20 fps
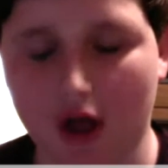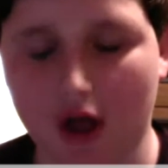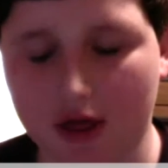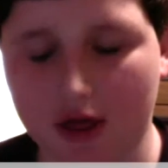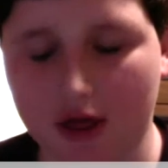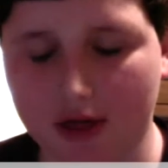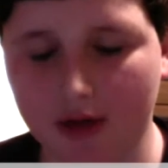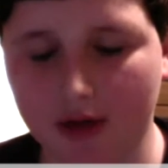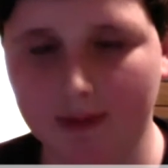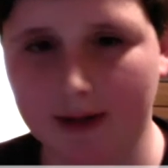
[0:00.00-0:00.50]

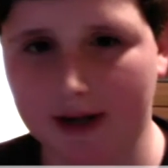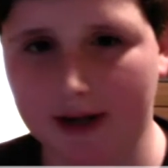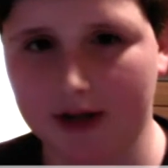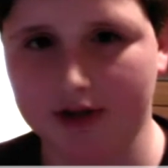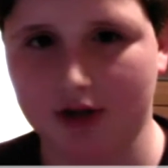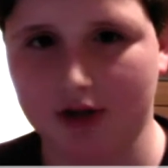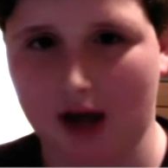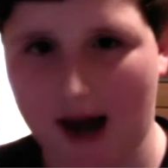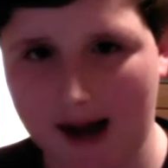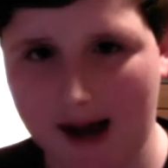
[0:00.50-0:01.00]
Thumbnails
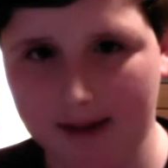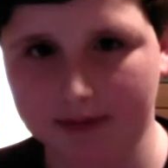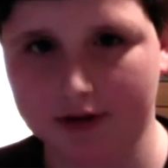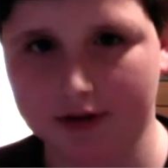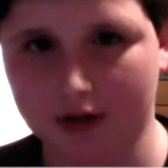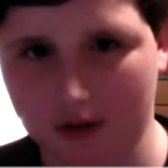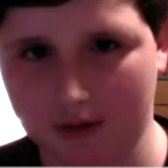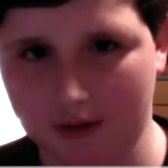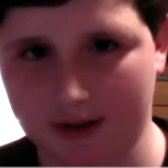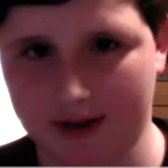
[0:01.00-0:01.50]
are
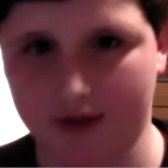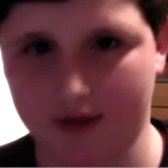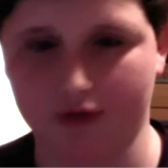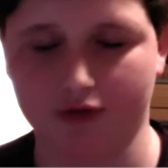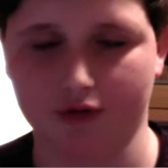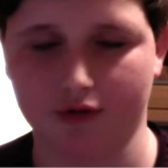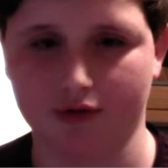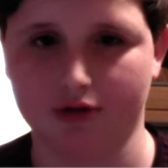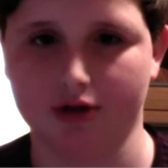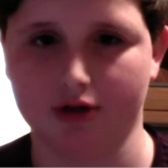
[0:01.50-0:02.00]
absolutely
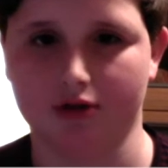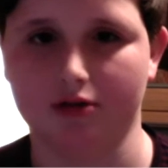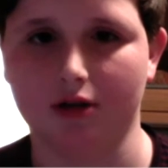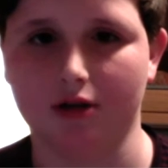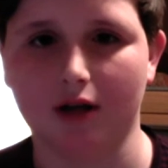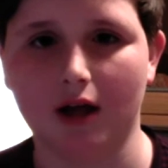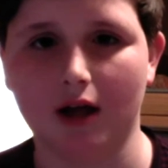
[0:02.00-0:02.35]
crucial.